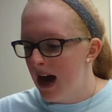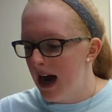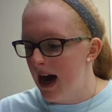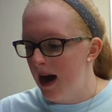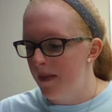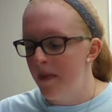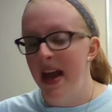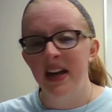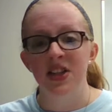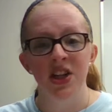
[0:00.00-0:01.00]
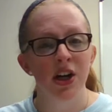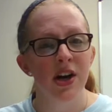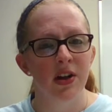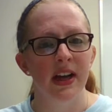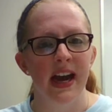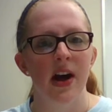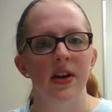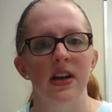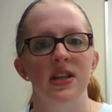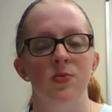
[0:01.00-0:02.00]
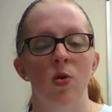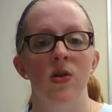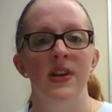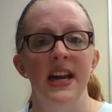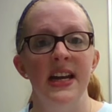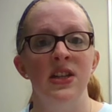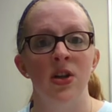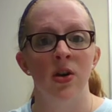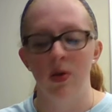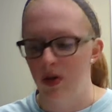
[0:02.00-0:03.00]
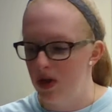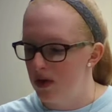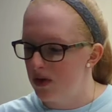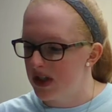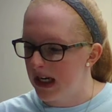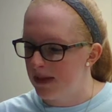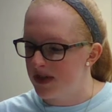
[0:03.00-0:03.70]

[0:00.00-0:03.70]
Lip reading: Managerial accounting is more of an internal use.